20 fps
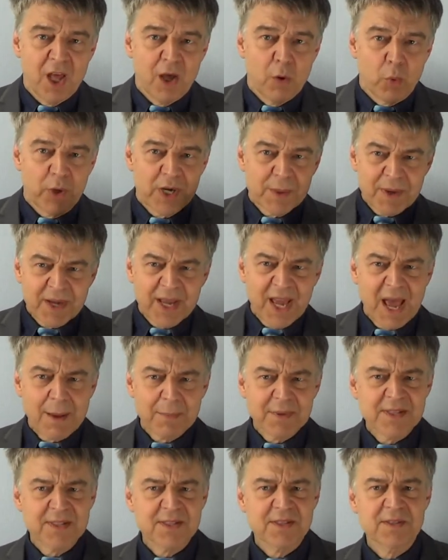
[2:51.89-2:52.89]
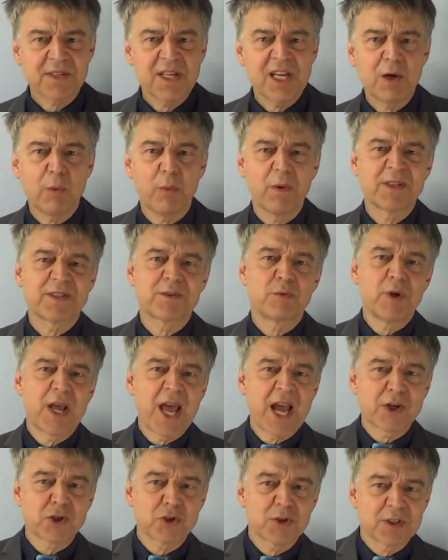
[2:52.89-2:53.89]
Whenever chemists deal with
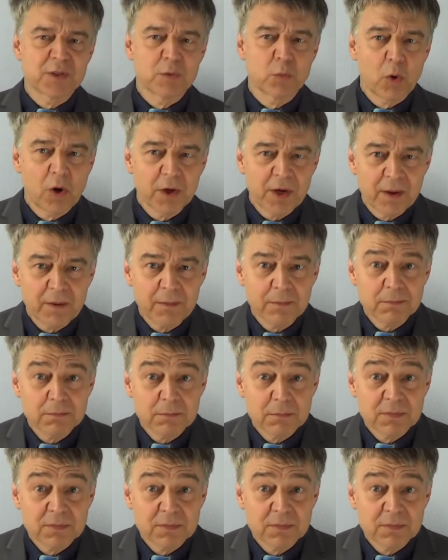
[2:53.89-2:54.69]
reactions in water,